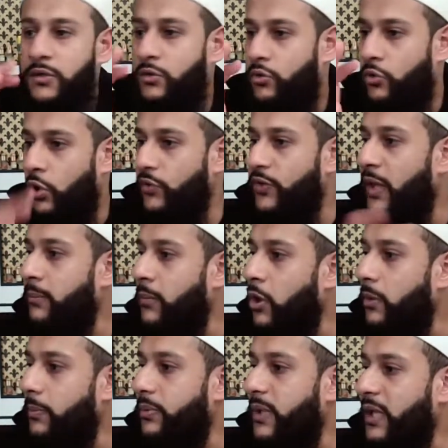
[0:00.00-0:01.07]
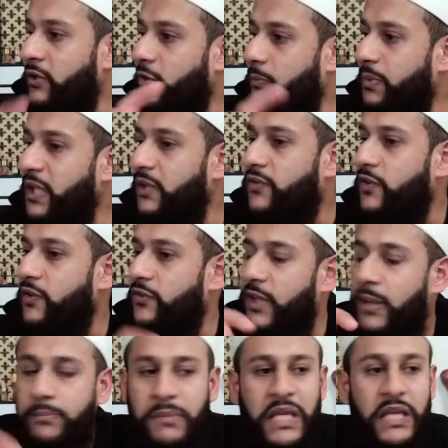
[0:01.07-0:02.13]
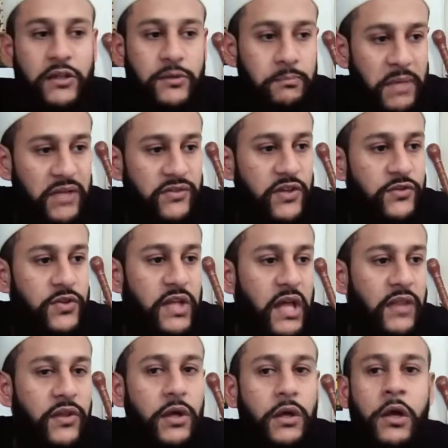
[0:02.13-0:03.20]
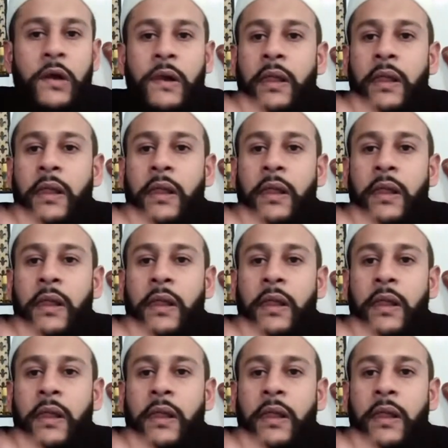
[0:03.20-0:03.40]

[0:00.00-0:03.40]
cut them up into pieces, the meat, mix it together.